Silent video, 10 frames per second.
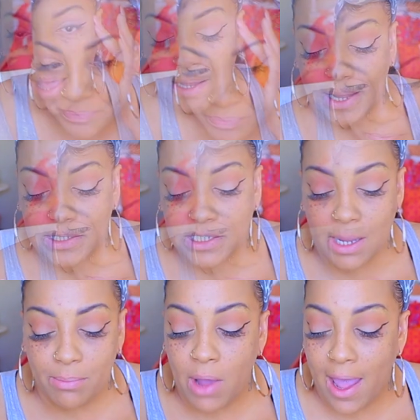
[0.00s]
Wet. Like,
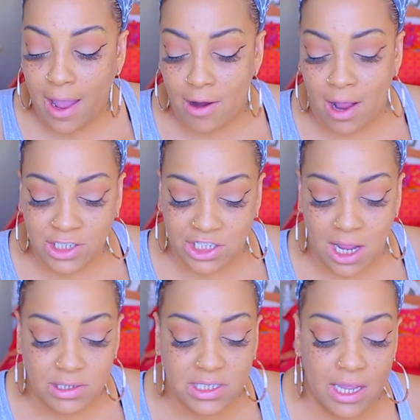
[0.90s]
some hair
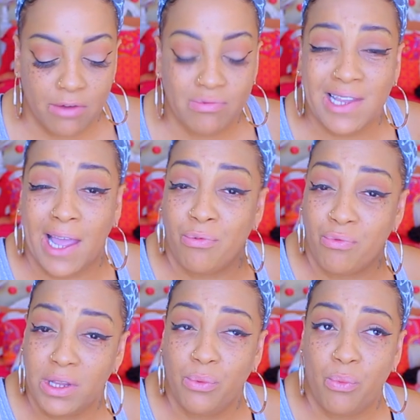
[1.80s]
gels get, like,
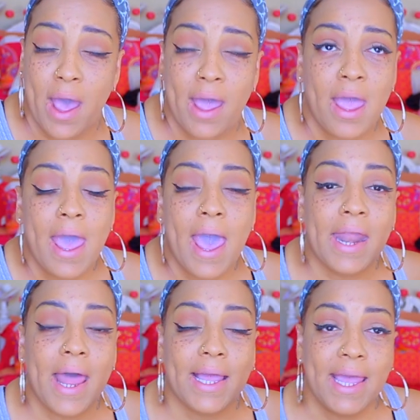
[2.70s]
really wet,
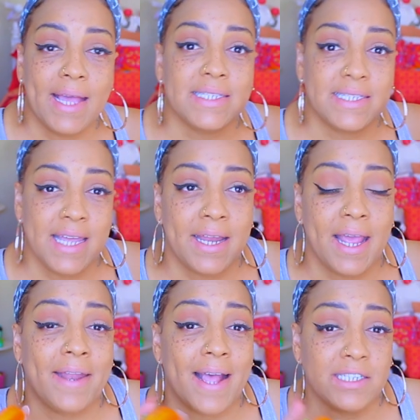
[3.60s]
and I can't stand it,
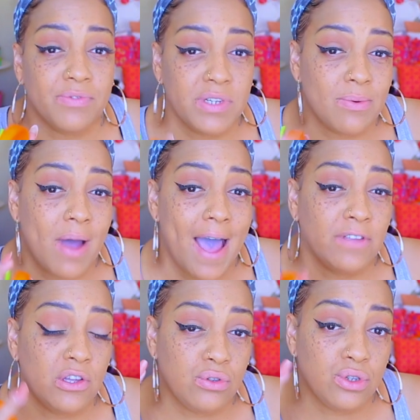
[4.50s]
and that's the reason why I have
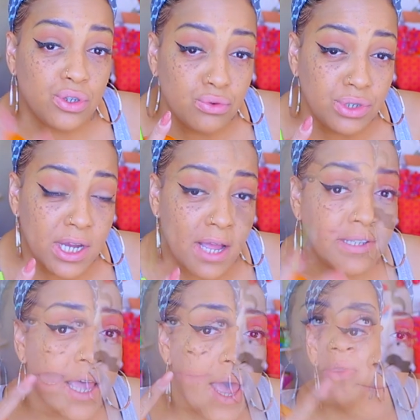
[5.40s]
to use two gels.